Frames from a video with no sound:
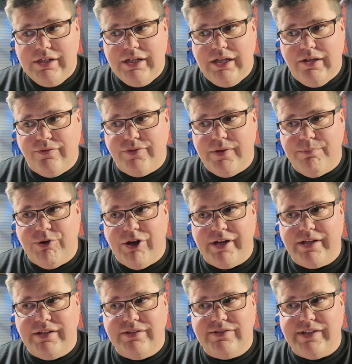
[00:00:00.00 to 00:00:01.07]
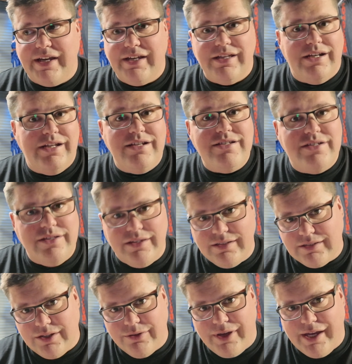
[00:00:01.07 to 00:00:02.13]
If the bike is taken into
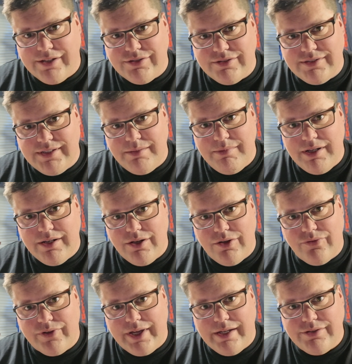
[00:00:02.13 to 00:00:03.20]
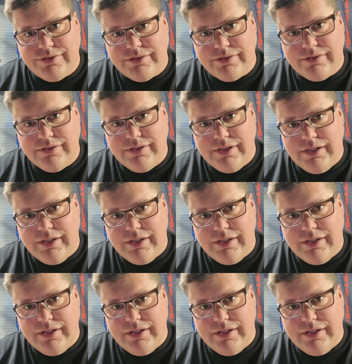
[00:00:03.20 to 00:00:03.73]
this location, send me a notification.